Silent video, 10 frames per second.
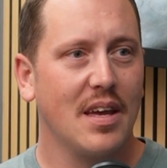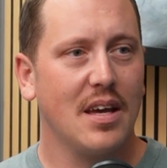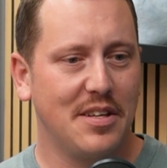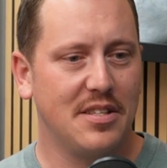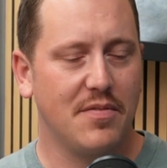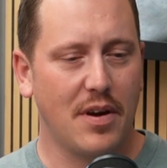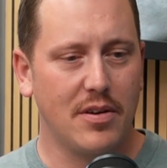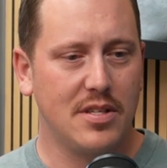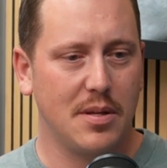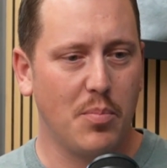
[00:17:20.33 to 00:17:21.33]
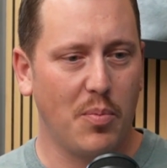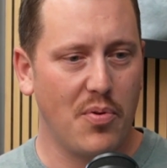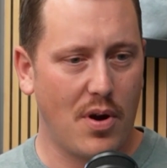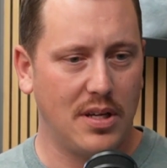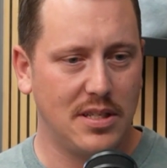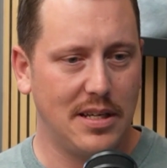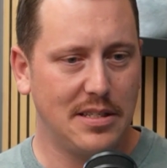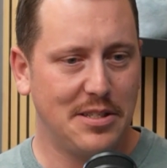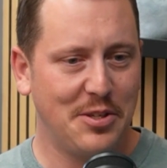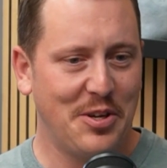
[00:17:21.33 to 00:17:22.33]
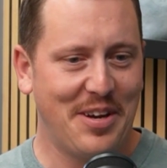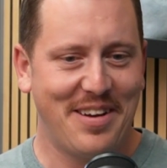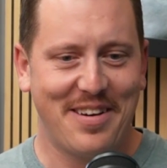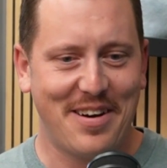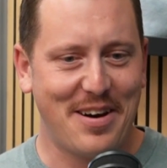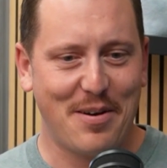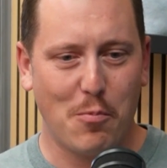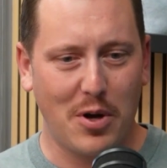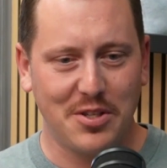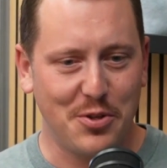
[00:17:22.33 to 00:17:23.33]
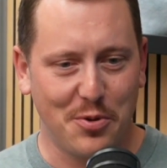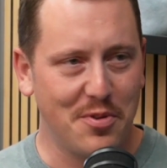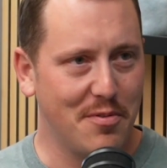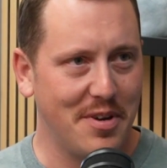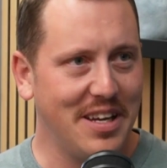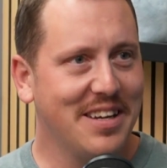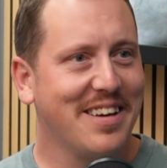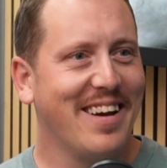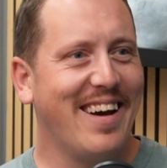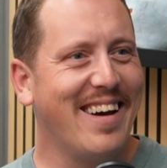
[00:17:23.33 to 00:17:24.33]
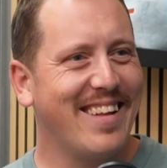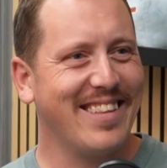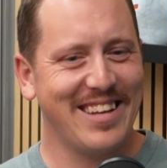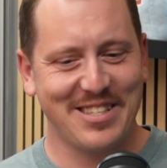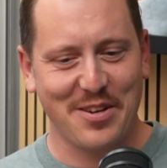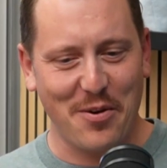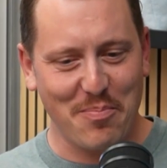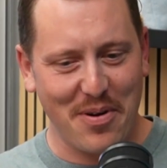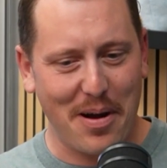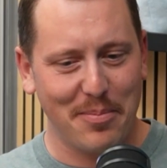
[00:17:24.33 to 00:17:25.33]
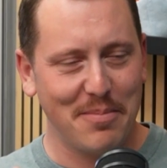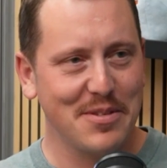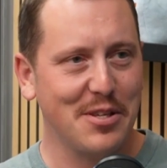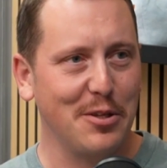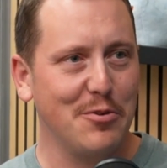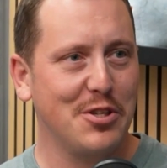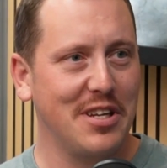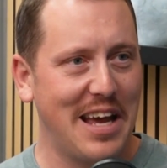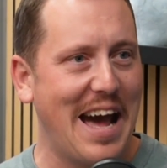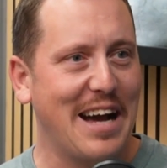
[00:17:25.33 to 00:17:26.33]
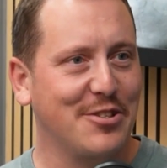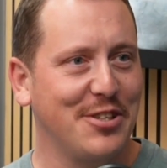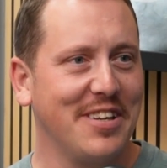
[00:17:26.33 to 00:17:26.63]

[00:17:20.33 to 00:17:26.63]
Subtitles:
It's a very simple process. 1, 2, 3. Let's go. Problem, solution, action.